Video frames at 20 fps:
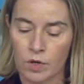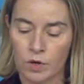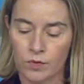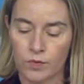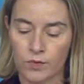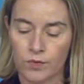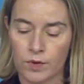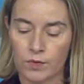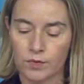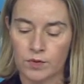of
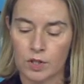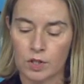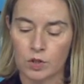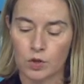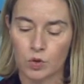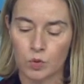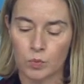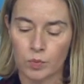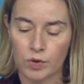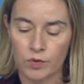
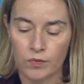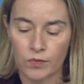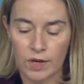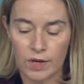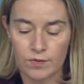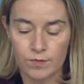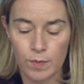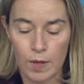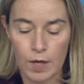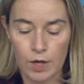
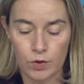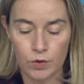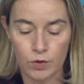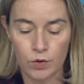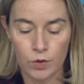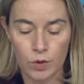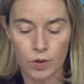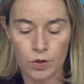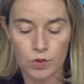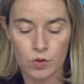52.5 million
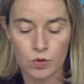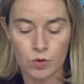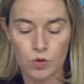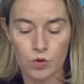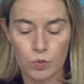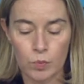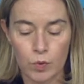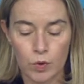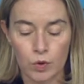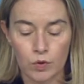euros to
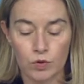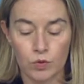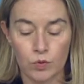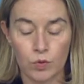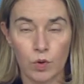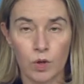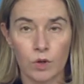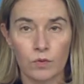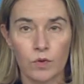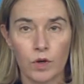support
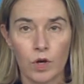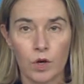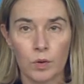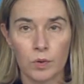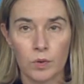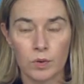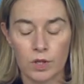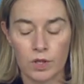rule of law